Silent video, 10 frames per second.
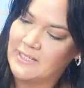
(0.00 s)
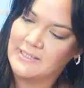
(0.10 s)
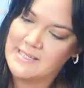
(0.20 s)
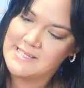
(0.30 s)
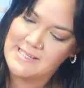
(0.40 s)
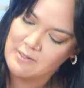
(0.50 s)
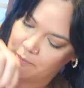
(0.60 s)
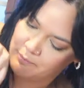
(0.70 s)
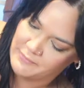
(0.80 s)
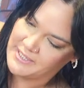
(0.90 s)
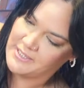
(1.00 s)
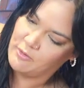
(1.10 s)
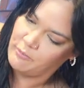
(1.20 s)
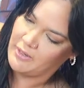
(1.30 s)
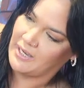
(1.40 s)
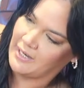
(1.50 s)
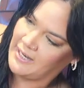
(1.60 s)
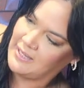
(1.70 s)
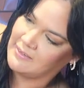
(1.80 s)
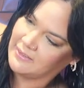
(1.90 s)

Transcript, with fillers: in this little cute pocket